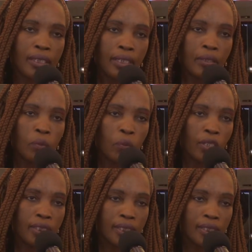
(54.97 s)
in the
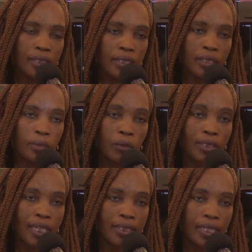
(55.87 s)
morning on
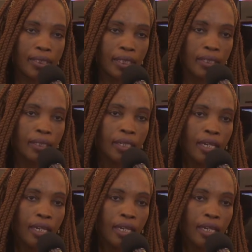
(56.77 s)
Saturday,